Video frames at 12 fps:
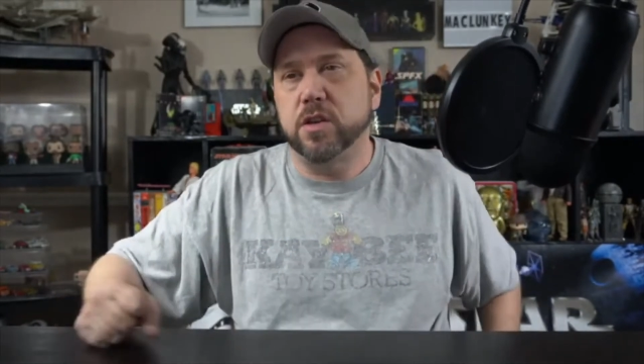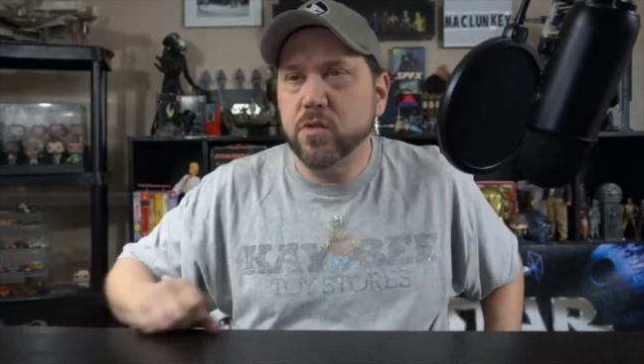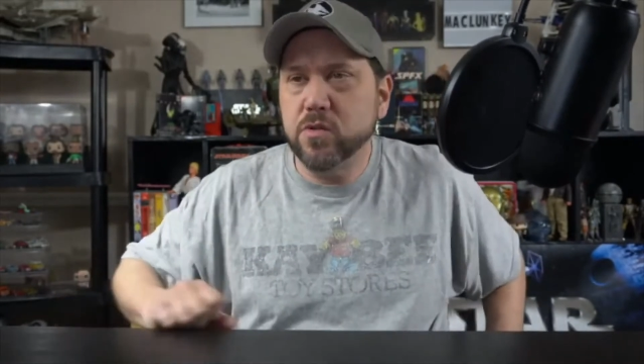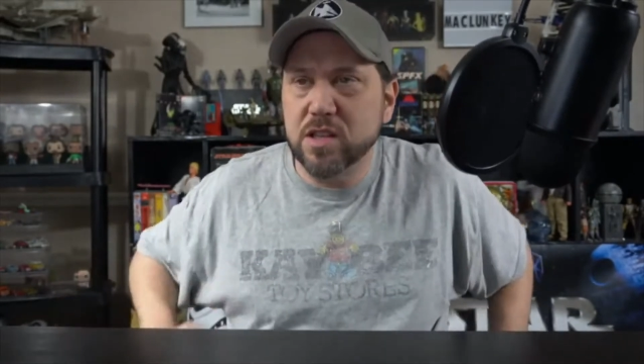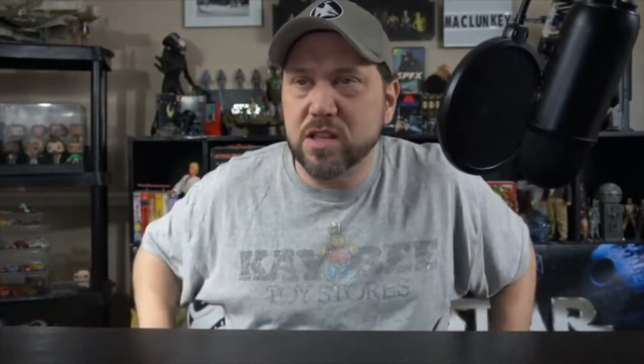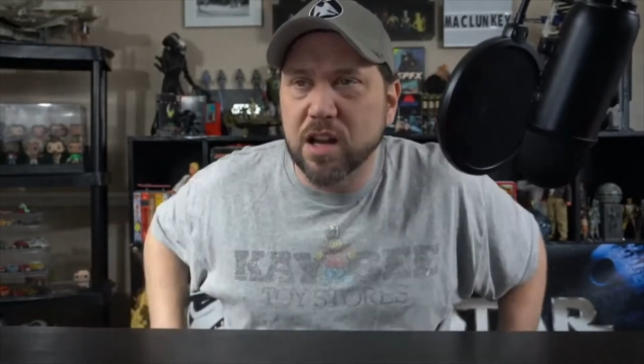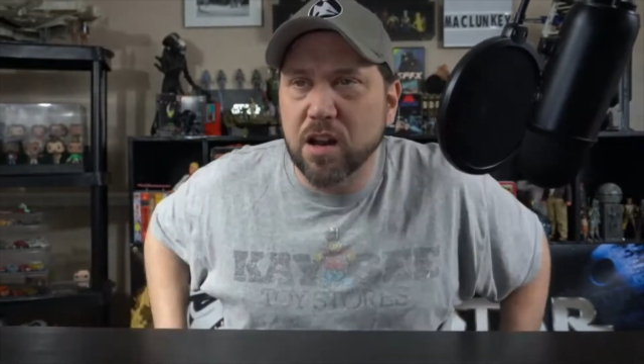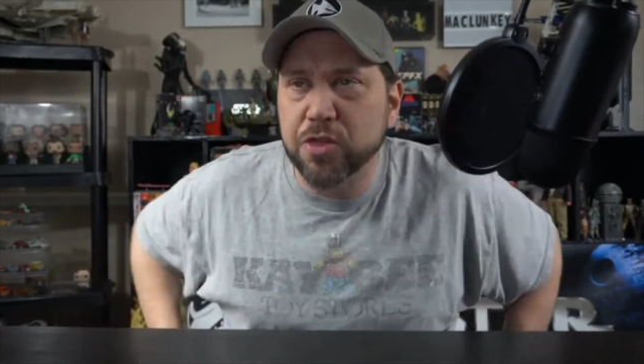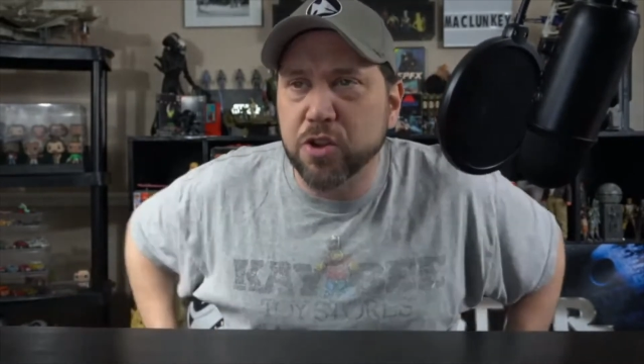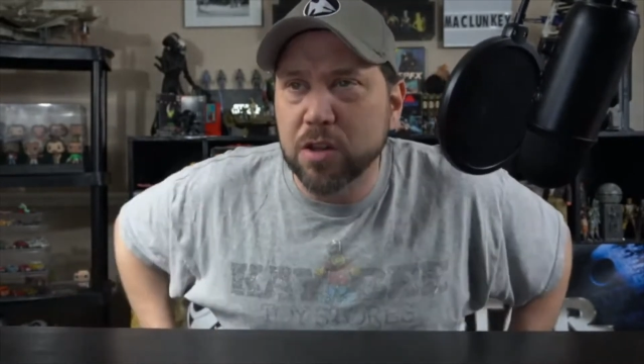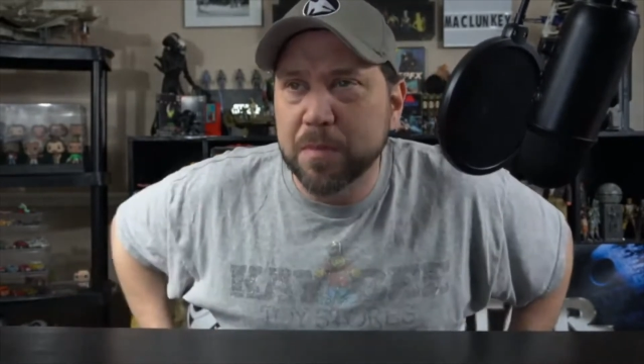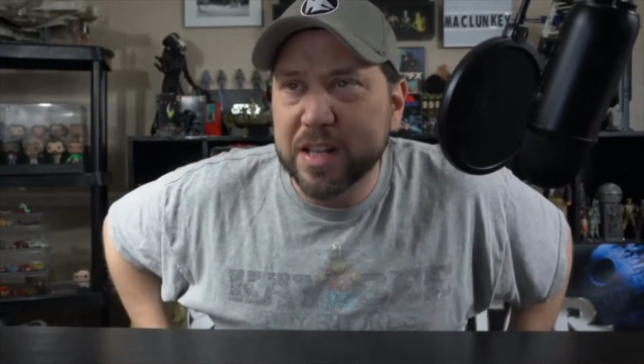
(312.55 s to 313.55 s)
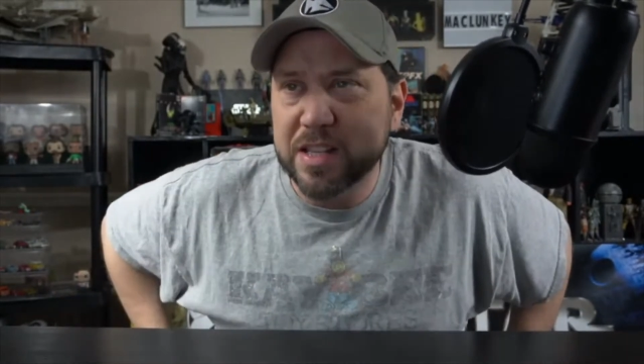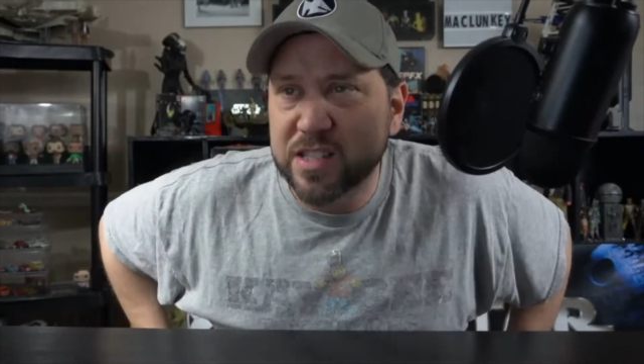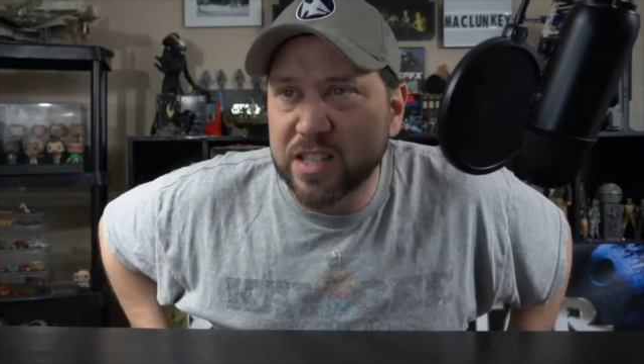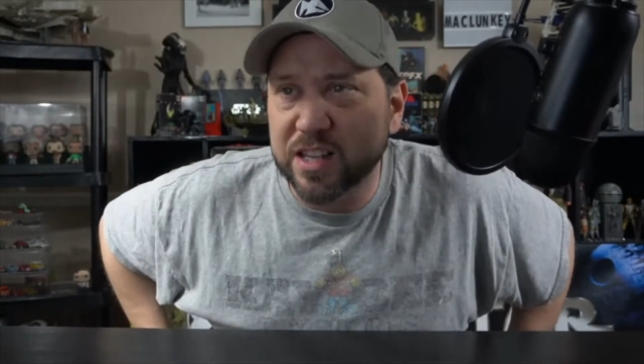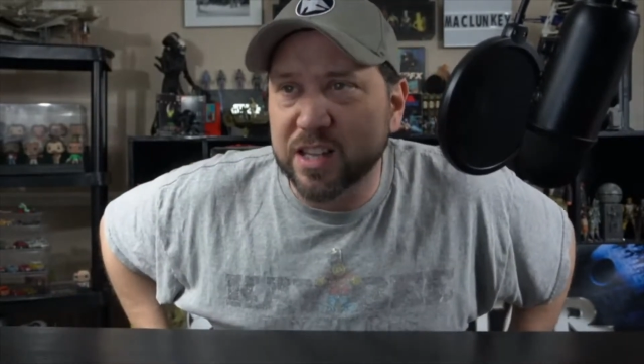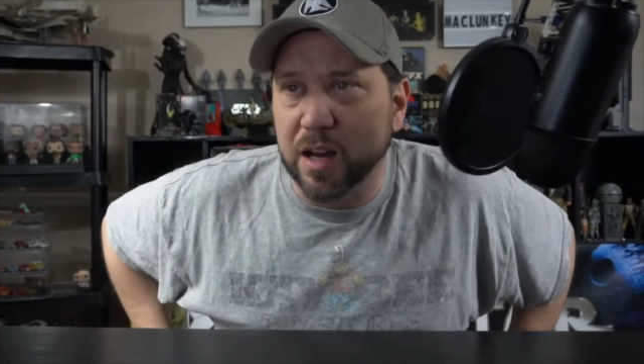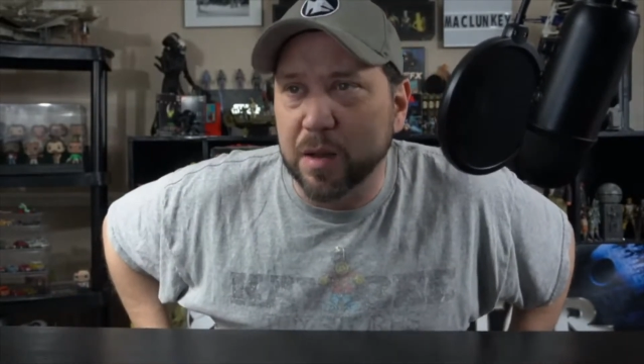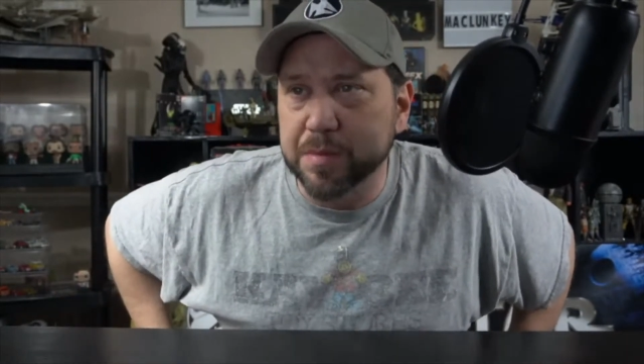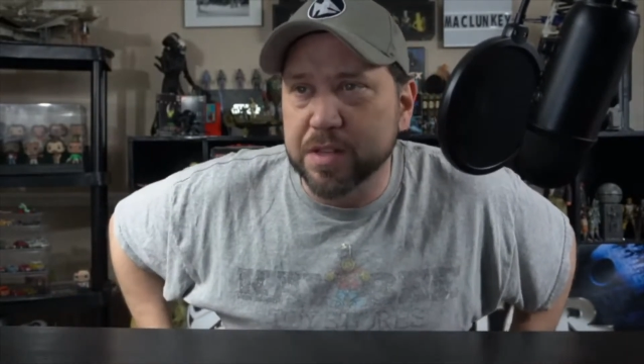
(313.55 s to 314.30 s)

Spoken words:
It was a lot of 30-minute sitcoms.